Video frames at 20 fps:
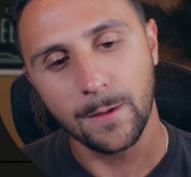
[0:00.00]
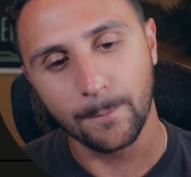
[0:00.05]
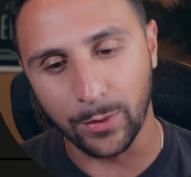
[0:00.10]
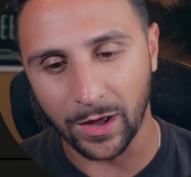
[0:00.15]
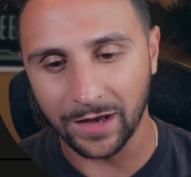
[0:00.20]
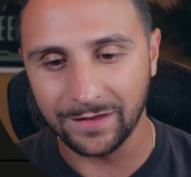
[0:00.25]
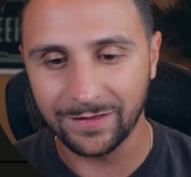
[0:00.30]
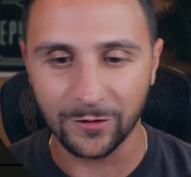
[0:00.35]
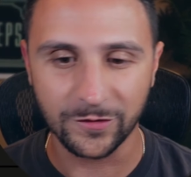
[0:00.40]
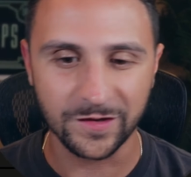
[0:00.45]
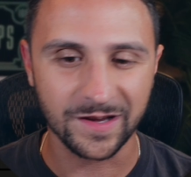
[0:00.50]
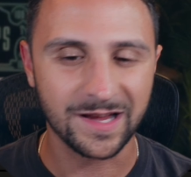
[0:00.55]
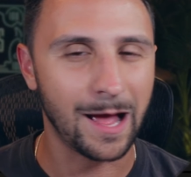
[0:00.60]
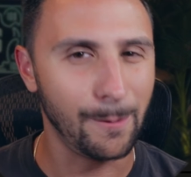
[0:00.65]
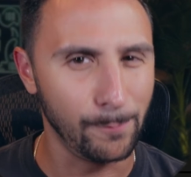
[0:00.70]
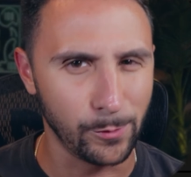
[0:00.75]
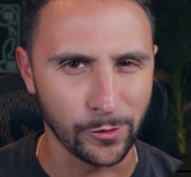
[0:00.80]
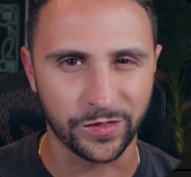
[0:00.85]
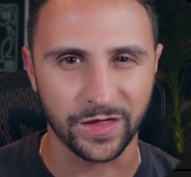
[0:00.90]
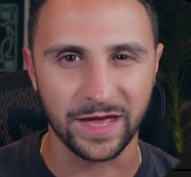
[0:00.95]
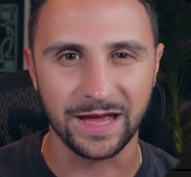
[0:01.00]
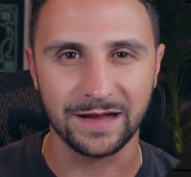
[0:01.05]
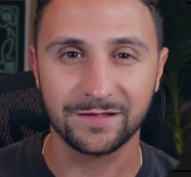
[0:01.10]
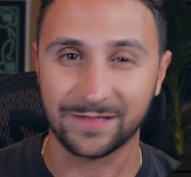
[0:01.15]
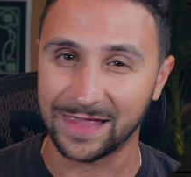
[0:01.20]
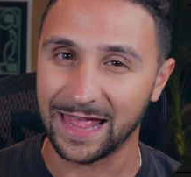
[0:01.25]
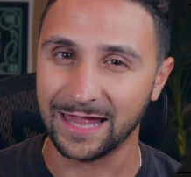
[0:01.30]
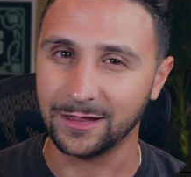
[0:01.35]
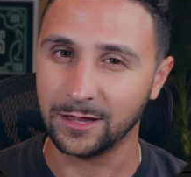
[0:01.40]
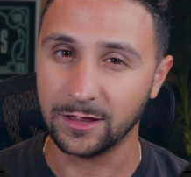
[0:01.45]
but there's a couple
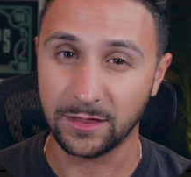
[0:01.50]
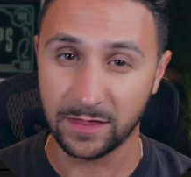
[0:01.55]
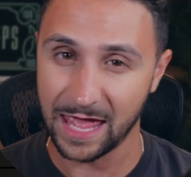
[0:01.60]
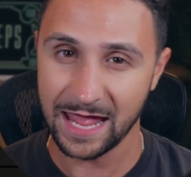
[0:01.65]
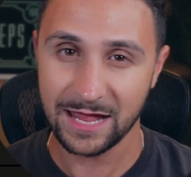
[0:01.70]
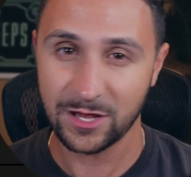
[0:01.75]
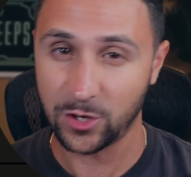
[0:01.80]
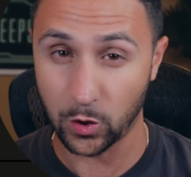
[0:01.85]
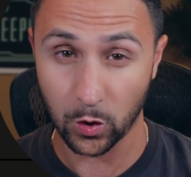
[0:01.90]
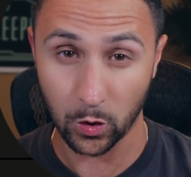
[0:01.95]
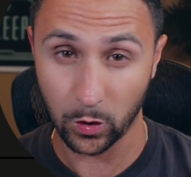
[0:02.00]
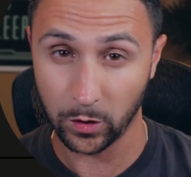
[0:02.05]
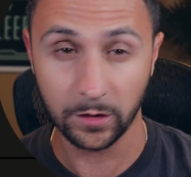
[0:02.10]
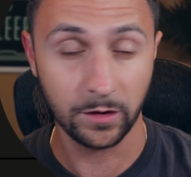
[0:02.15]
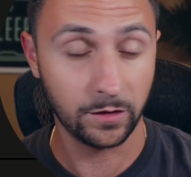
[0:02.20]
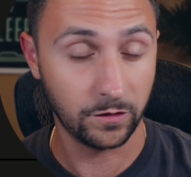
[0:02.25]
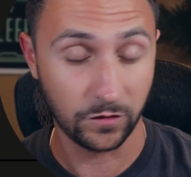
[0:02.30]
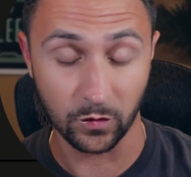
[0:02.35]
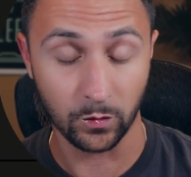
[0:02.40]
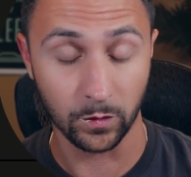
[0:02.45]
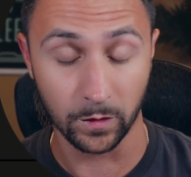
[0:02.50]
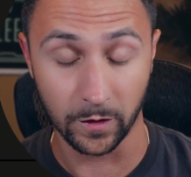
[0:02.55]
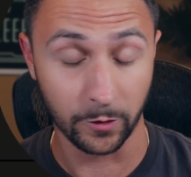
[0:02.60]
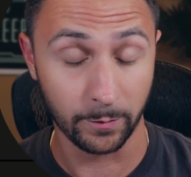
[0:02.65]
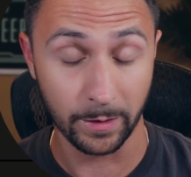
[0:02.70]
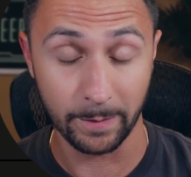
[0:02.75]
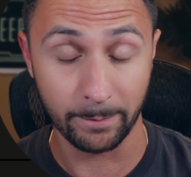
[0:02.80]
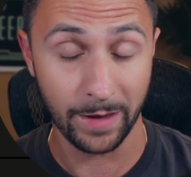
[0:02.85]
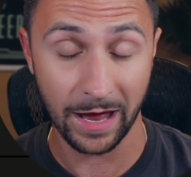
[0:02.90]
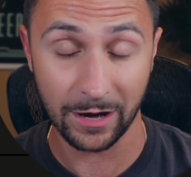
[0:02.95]
things that they could do a little
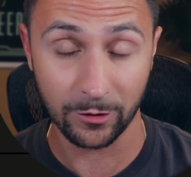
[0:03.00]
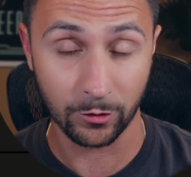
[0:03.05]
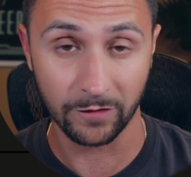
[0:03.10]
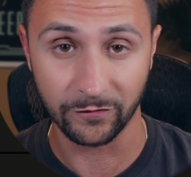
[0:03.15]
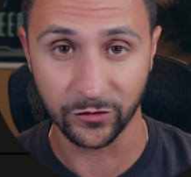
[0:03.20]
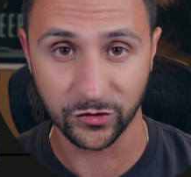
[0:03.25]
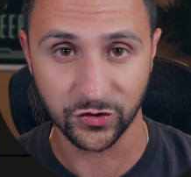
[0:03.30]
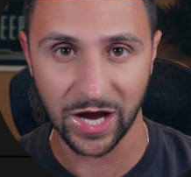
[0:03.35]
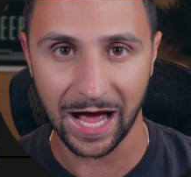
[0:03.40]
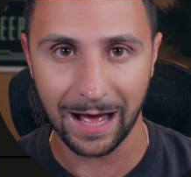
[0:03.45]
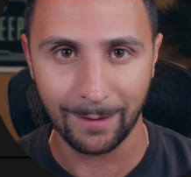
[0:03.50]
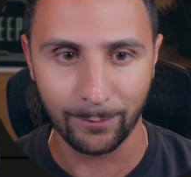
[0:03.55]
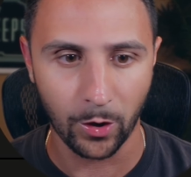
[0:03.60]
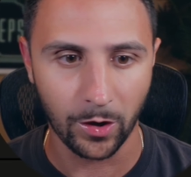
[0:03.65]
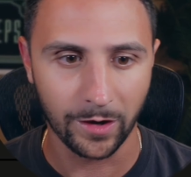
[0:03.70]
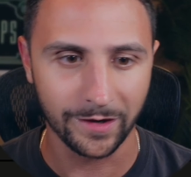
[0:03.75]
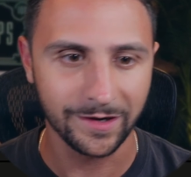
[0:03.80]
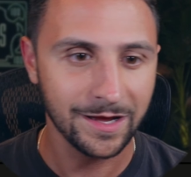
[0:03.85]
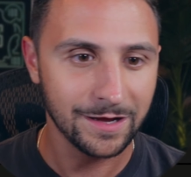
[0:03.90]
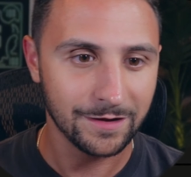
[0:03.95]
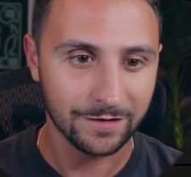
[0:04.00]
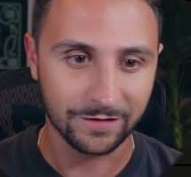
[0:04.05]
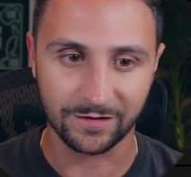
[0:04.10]
bit better of a job on.